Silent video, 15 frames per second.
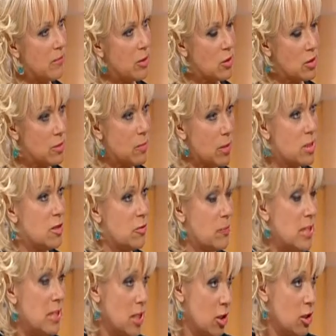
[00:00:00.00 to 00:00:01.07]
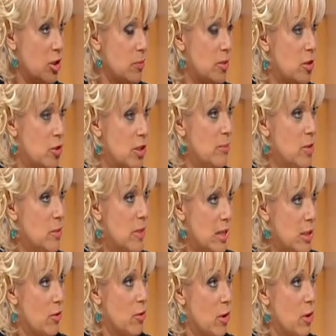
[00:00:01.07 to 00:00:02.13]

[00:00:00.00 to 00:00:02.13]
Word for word: I bet you can't believe it because it must have been the ultimate